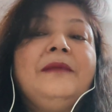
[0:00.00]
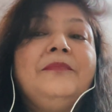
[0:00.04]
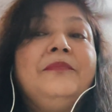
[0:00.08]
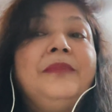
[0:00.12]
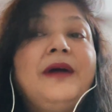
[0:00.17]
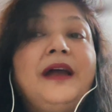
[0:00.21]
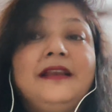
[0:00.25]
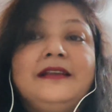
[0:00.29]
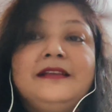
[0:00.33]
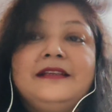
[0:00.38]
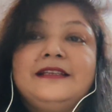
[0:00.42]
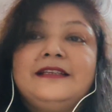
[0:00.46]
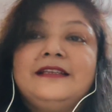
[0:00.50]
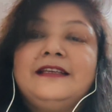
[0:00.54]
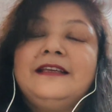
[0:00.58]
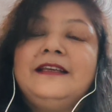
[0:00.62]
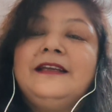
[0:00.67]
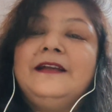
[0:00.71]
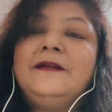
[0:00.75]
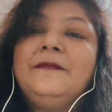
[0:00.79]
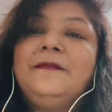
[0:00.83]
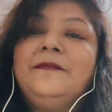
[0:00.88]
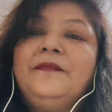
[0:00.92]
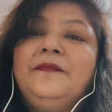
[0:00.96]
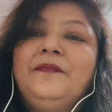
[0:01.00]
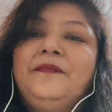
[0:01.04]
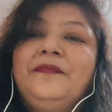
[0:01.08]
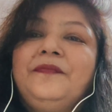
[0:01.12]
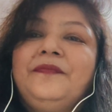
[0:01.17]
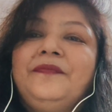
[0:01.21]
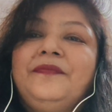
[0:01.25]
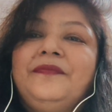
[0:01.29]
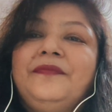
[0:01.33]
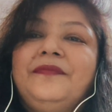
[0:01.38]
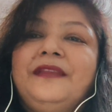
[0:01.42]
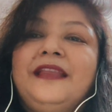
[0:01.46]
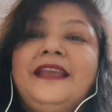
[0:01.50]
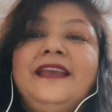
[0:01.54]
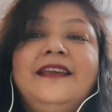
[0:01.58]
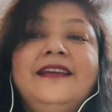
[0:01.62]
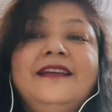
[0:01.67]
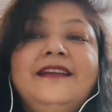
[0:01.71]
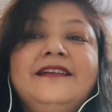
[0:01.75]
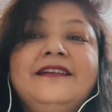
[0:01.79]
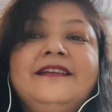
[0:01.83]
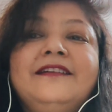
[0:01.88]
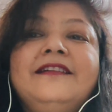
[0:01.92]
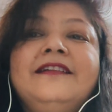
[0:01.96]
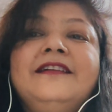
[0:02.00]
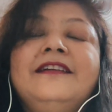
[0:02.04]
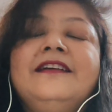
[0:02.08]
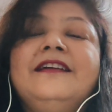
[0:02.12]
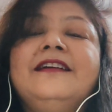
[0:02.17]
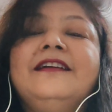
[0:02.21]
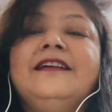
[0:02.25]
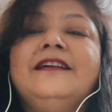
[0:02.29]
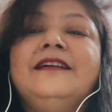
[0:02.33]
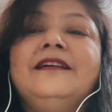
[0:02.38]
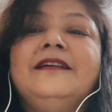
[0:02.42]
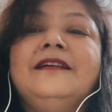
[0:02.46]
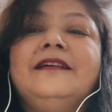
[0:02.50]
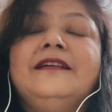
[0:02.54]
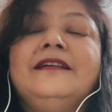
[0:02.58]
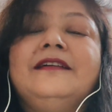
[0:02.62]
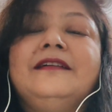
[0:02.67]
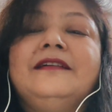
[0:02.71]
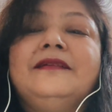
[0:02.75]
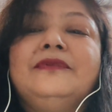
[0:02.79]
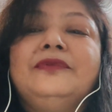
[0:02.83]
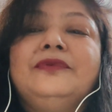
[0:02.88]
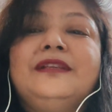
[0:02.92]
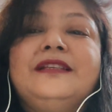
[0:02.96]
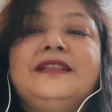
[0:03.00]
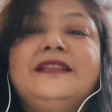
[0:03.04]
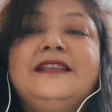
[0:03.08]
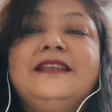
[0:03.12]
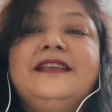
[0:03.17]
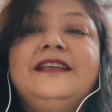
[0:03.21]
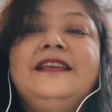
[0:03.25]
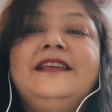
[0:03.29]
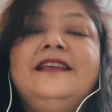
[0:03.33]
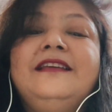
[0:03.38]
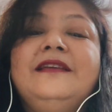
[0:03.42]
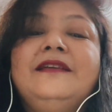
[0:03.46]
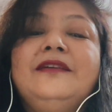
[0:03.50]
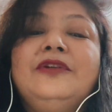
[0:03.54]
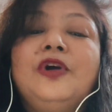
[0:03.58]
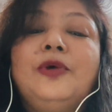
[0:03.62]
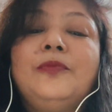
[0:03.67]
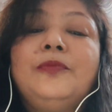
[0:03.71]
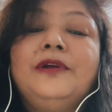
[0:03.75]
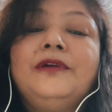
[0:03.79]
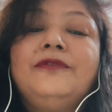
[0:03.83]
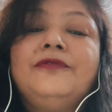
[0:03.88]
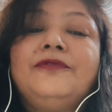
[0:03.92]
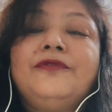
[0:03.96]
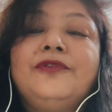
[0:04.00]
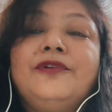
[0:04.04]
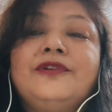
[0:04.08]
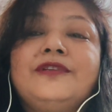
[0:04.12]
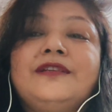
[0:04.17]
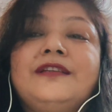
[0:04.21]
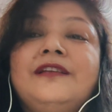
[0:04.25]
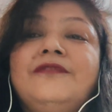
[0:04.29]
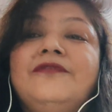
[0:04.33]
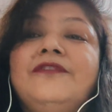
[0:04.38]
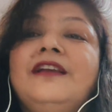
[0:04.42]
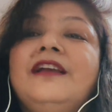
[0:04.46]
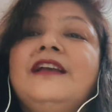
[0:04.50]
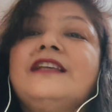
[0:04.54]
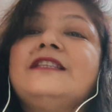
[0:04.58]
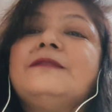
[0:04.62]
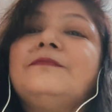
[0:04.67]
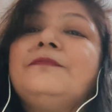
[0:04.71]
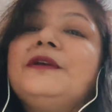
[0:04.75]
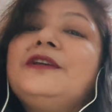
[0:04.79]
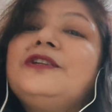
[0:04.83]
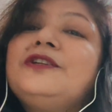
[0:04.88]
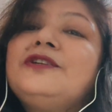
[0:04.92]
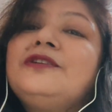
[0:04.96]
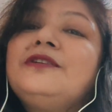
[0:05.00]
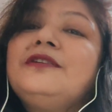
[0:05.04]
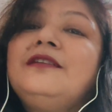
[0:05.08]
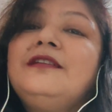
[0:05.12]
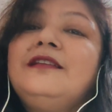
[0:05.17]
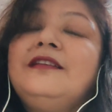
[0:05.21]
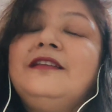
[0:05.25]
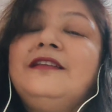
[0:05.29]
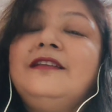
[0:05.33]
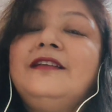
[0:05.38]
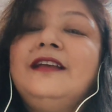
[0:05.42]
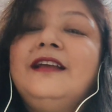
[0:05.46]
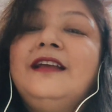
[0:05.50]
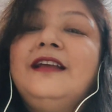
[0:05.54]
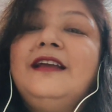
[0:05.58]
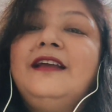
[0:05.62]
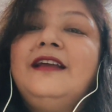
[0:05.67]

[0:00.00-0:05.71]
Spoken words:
But here we see Robert Frost giving a special